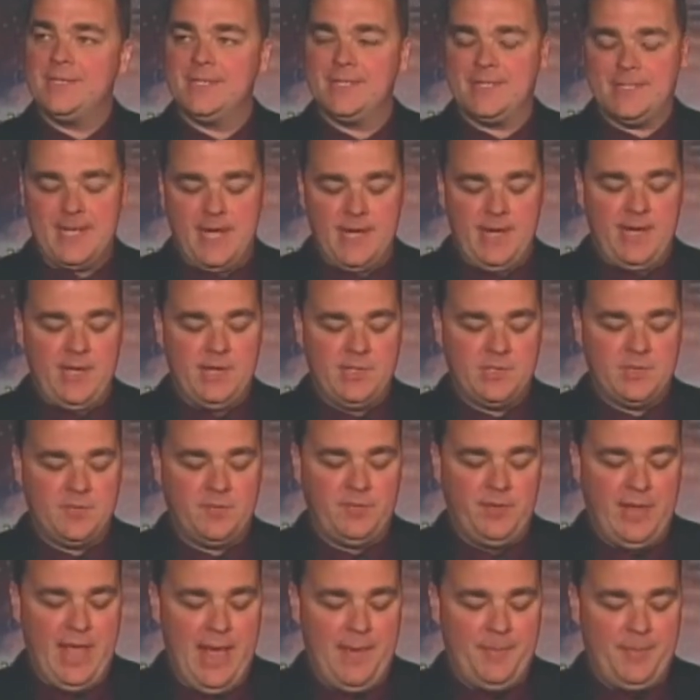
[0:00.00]
sightings
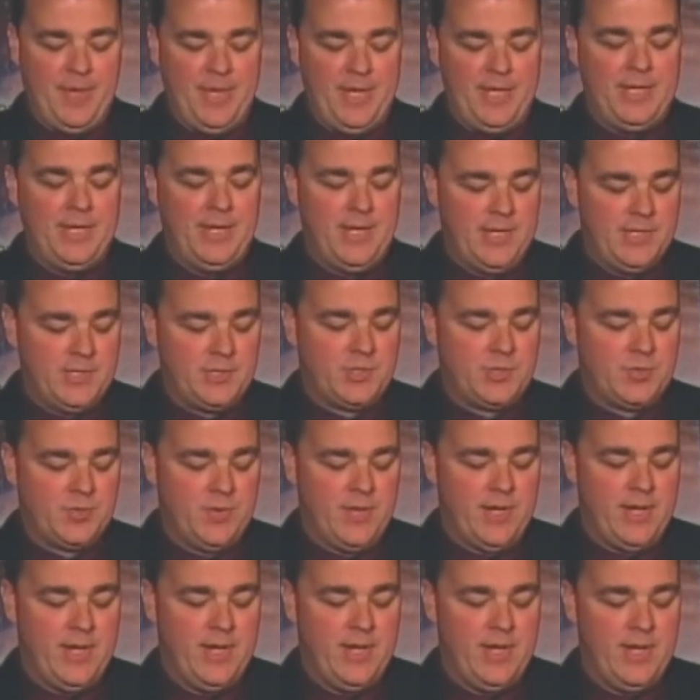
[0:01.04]
flap in
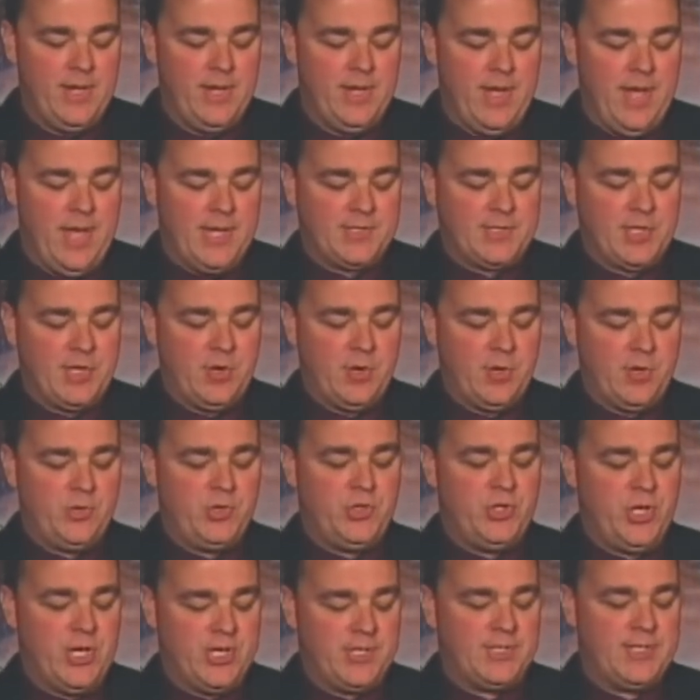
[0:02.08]
history has occurred
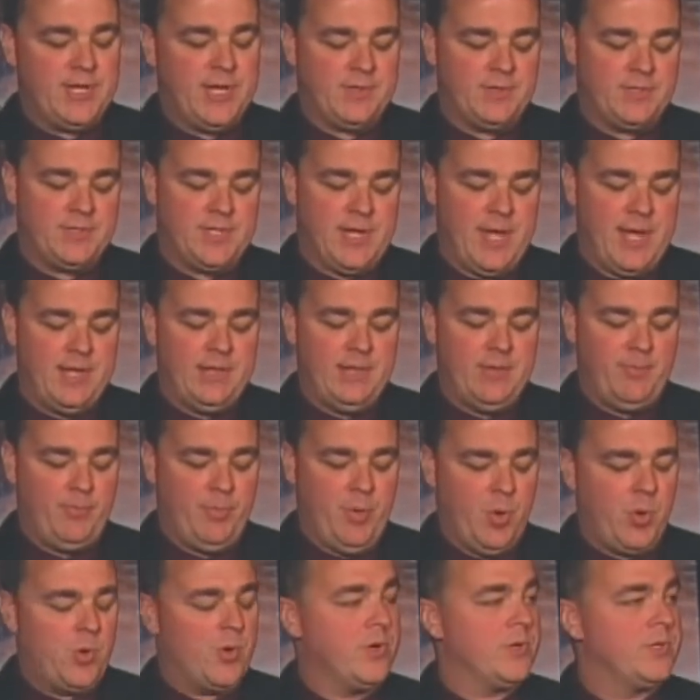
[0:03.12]
just outside the
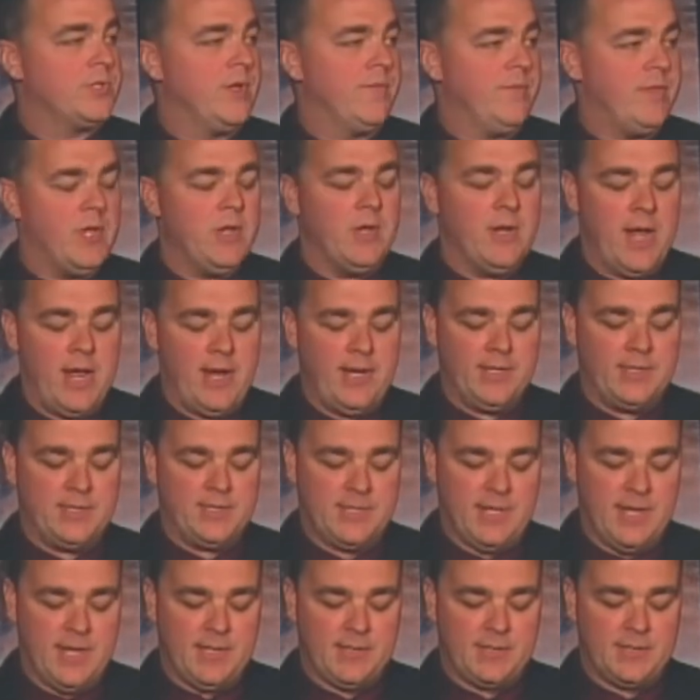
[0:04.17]
borders of the United
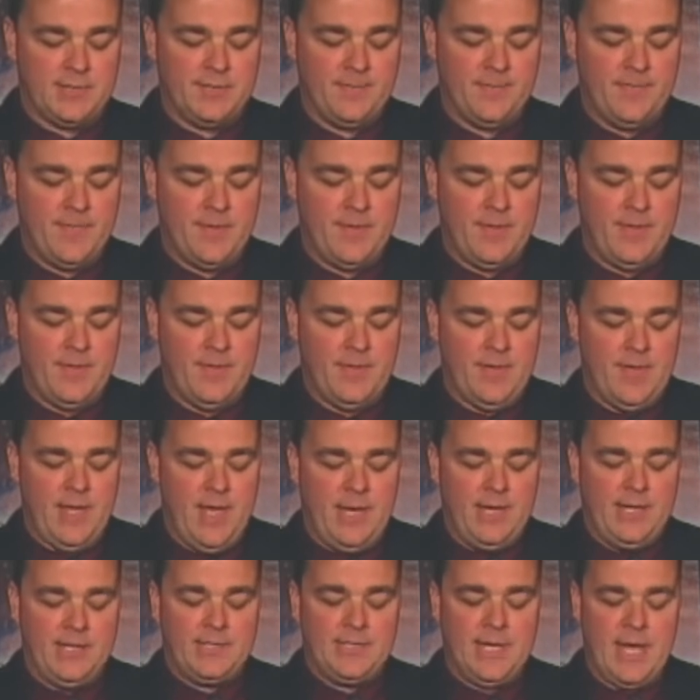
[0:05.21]
States.
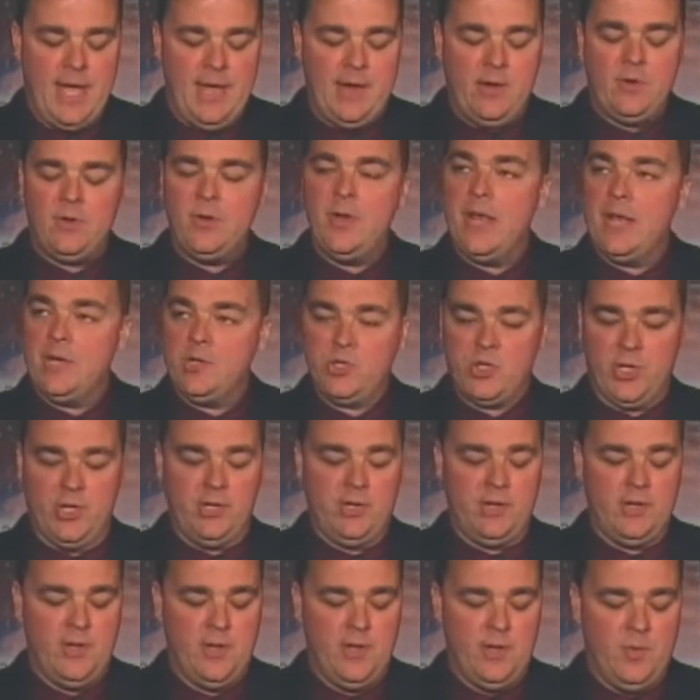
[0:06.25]
An entire
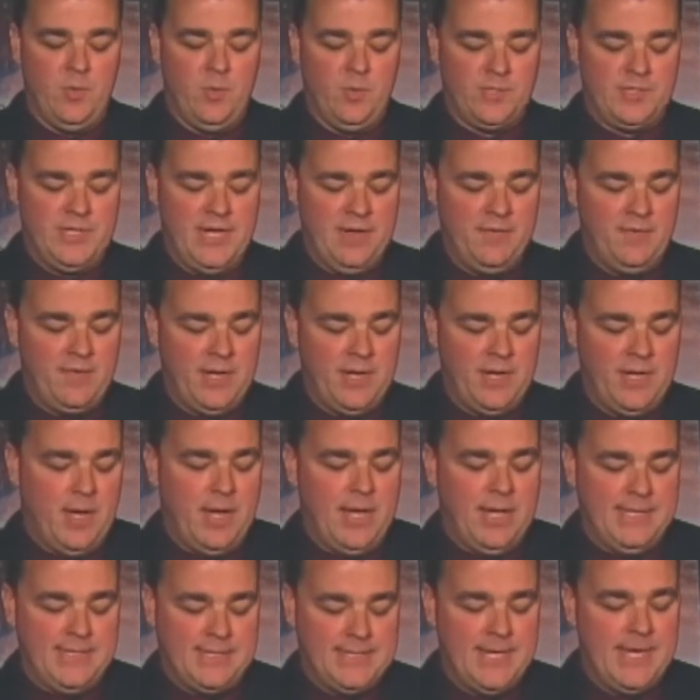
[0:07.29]
nation was given an
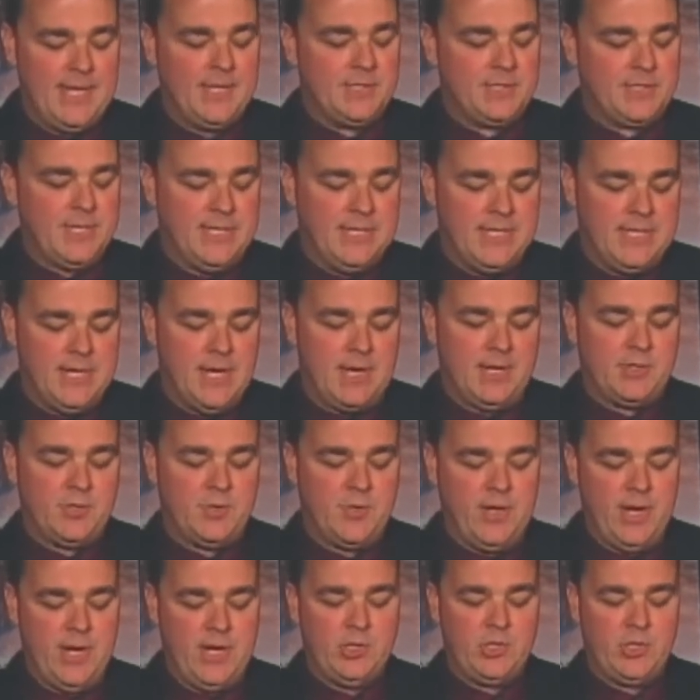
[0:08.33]
intense
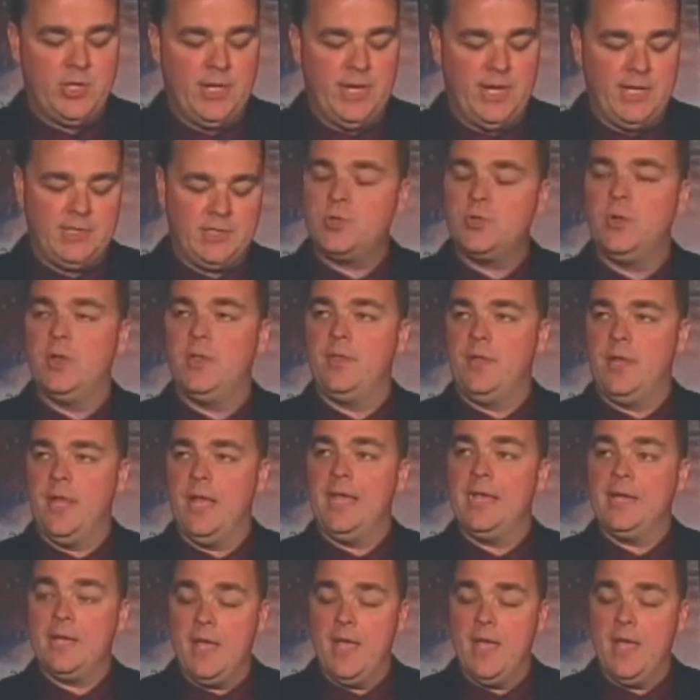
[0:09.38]
indoctrination into the